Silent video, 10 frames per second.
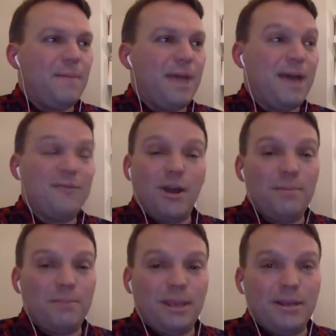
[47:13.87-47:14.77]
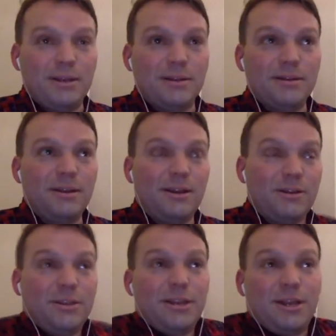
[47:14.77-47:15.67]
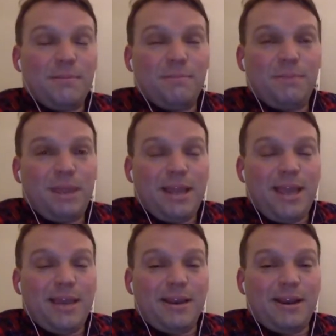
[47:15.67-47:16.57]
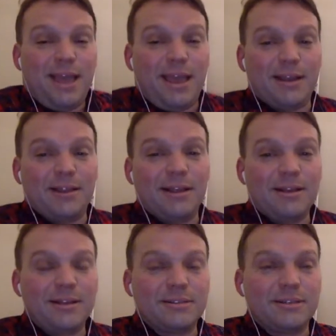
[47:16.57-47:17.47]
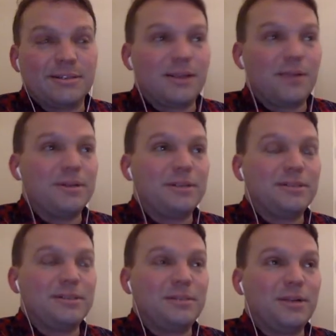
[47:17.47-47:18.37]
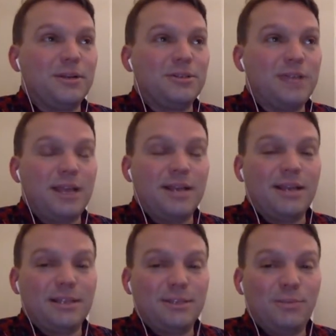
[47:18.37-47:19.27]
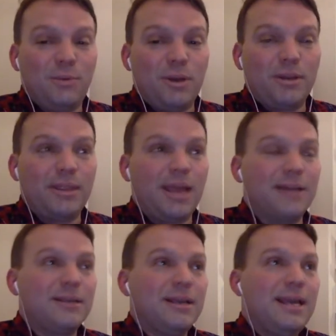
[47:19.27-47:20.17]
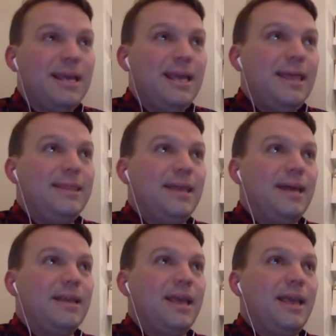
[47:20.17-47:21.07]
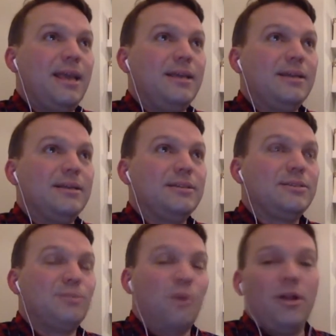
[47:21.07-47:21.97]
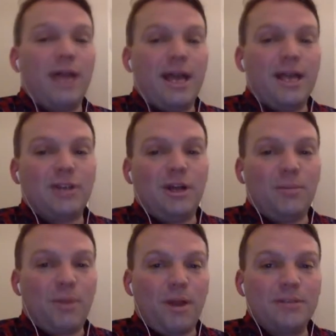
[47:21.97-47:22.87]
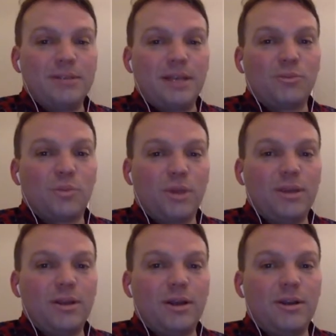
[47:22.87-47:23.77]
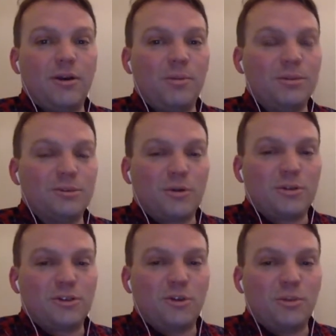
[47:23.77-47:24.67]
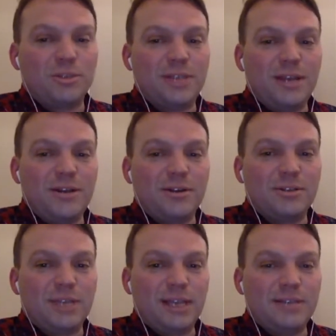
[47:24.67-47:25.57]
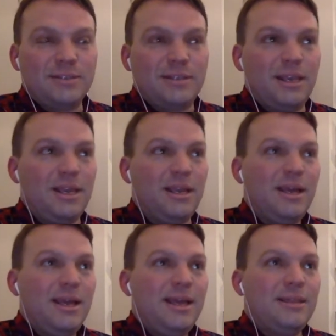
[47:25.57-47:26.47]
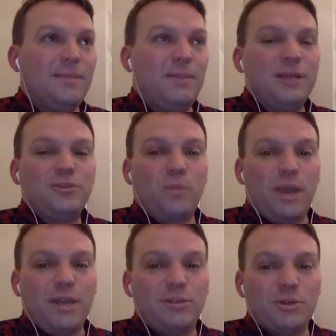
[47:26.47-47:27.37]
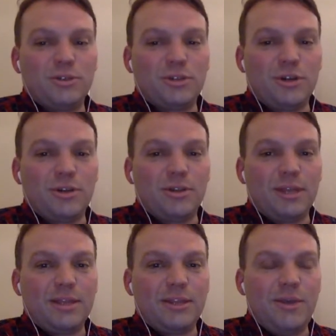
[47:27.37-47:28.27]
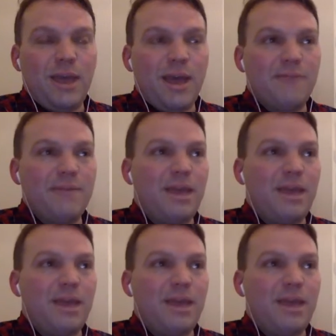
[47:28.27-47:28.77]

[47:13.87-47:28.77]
have not been, or they're going to get made again and again, because government doesn't seem to understand at this point that a small agile process working on open source and open standards is the best way to assure that you have